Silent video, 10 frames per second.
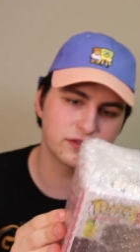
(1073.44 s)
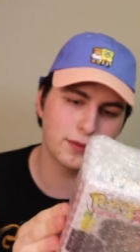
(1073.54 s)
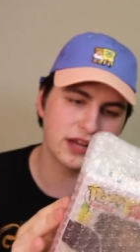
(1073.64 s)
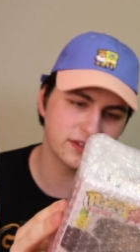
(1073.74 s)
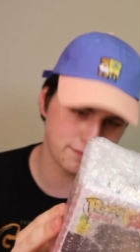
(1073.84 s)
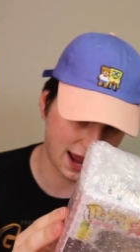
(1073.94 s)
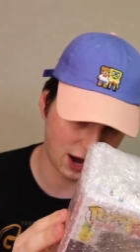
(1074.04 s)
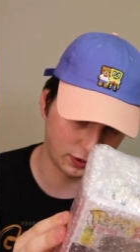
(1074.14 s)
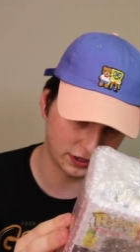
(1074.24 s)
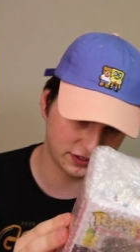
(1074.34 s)
from Austin
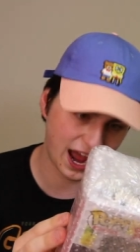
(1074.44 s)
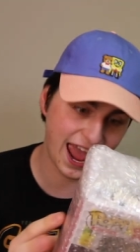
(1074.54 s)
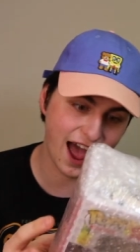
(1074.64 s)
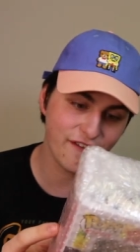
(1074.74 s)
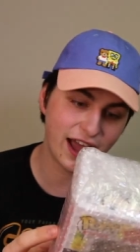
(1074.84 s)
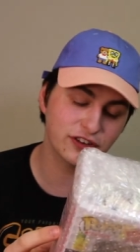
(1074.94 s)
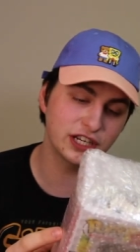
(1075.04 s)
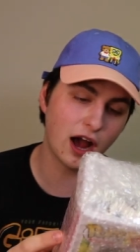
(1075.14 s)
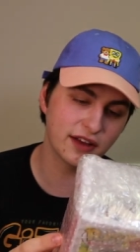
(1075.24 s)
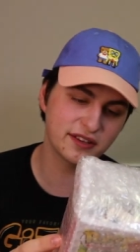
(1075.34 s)
Powers. I have
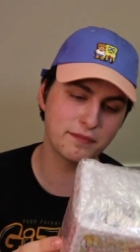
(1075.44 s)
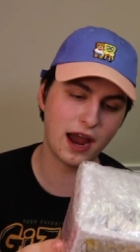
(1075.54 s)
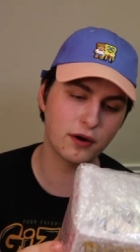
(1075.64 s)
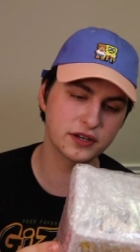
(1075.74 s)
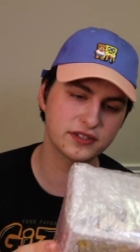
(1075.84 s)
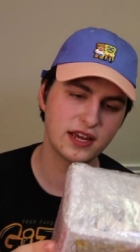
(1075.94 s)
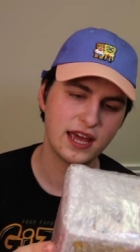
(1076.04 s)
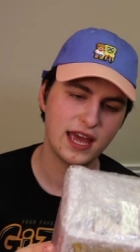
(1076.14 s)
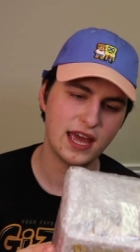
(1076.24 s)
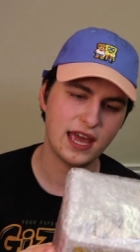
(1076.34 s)
actually Austin Powers
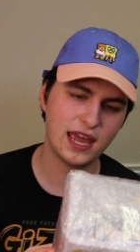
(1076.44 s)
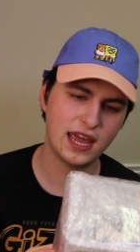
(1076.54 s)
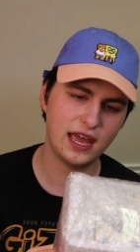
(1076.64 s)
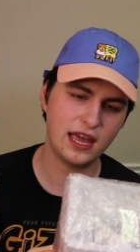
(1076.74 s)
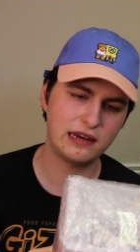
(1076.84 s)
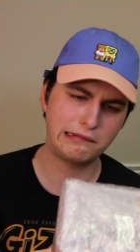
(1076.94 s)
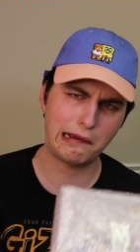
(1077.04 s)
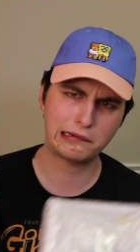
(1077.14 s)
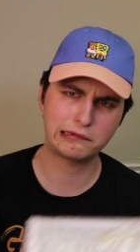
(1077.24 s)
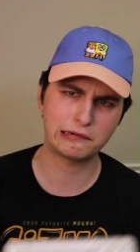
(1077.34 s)
and
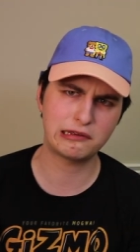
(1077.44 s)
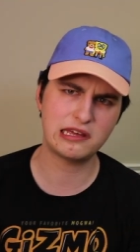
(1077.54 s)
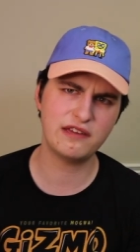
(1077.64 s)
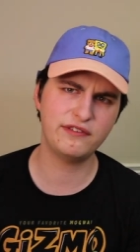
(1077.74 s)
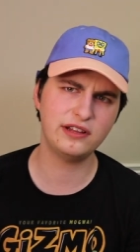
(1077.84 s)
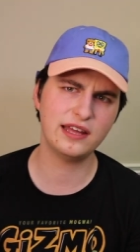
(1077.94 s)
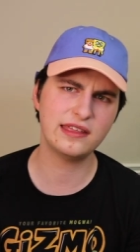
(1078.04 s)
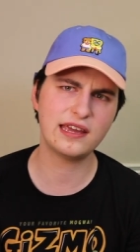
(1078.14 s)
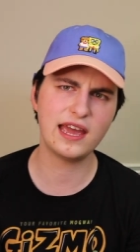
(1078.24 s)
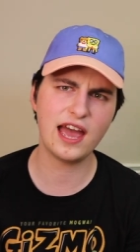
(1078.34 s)
Dr. Evil, I
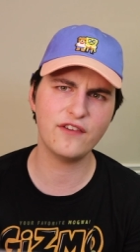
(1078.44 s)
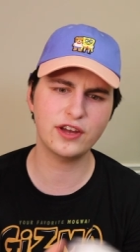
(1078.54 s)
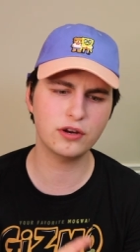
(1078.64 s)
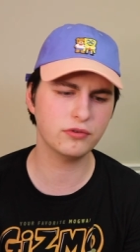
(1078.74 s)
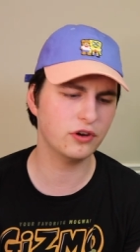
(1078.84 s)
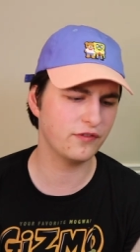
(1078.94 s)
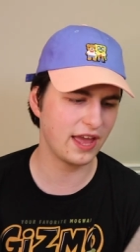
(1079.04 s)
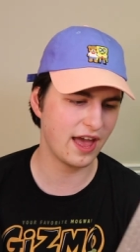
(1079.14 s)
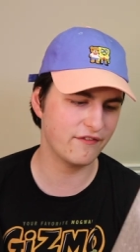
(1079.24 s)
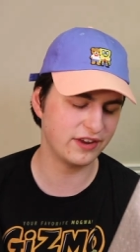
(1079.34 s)
think I have. I don't know if I
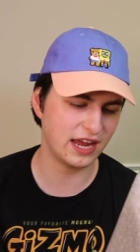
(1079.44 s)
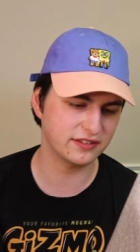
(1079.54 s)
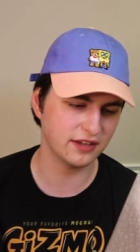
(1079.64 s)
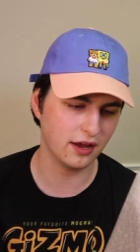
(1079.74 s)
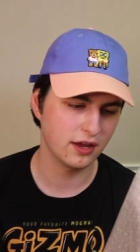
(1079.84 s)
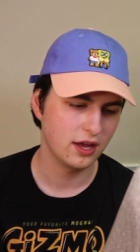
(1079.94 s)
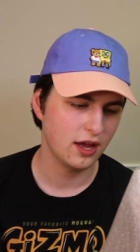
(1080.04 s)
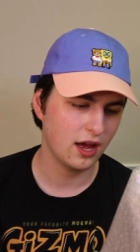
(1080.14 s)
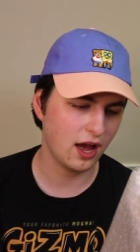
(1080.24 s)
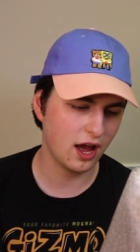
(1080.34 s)
have Vanessa,
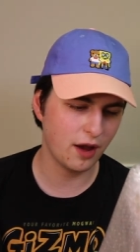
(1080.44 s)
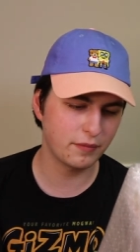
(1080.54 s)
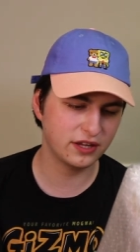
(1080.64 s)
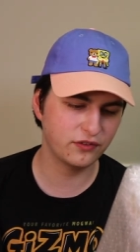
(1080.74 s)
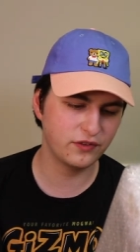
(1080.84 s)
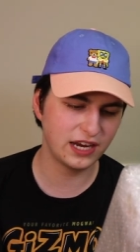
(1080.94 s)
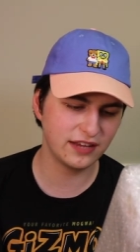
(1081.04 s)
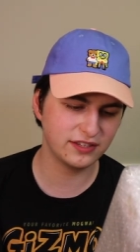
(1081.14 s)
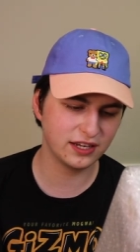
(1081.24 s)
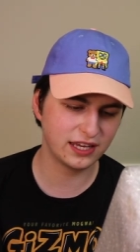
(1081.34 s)
but it's
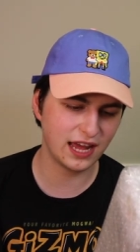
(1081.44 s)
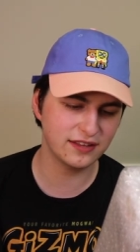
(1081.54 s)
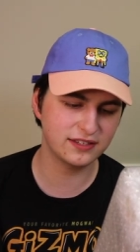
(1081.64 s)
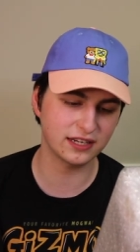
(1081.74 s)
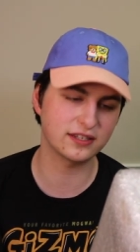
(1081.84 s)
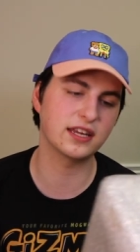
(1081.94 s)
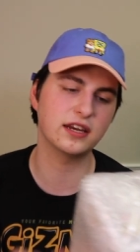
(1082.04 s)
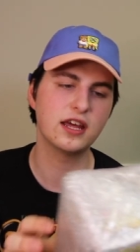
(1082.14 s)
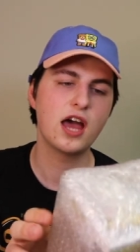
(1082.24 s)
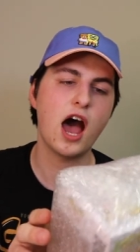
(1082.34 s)
Vanessa
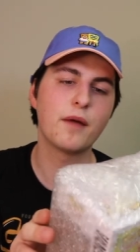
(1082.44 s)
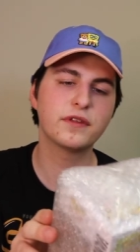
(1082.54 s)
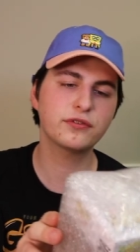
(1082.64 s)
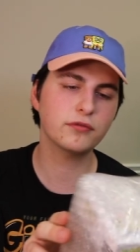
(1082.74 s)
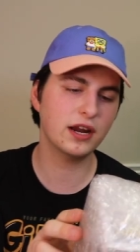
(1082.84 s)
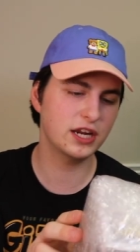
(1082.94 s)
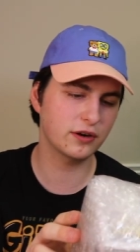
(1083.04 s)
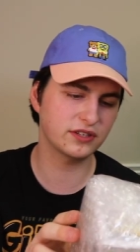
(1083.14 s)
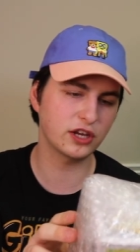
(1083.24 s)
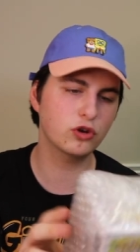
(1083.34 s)
Kensington. This one right here
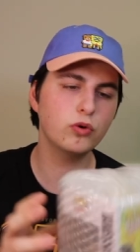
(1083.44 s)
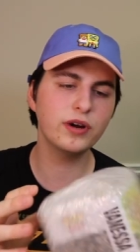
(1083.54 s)
is a cool